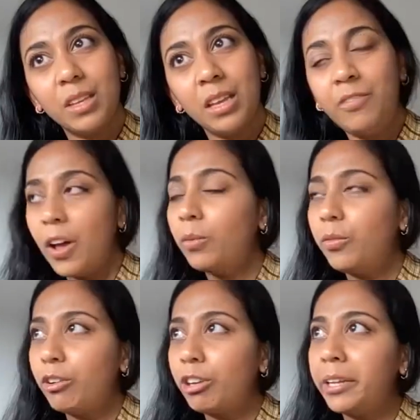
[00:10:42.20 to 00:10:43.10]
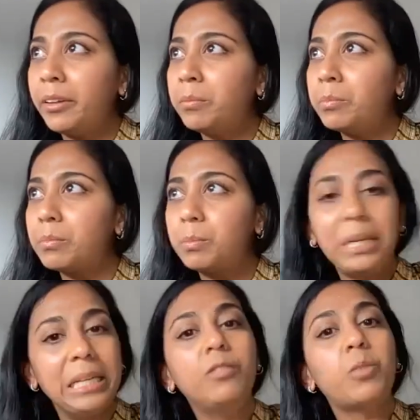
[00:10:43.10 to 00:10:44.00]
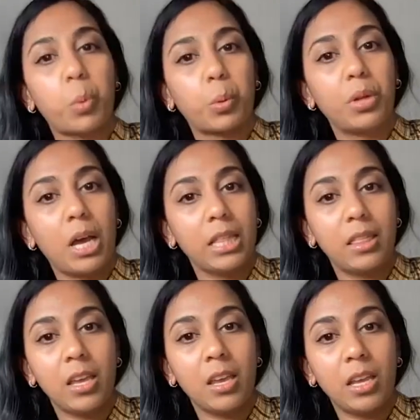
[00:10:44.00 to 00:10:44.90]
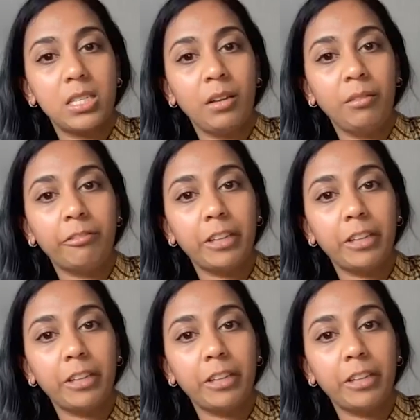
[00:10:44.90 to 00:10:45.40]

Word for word: it felt very believable i think it didn't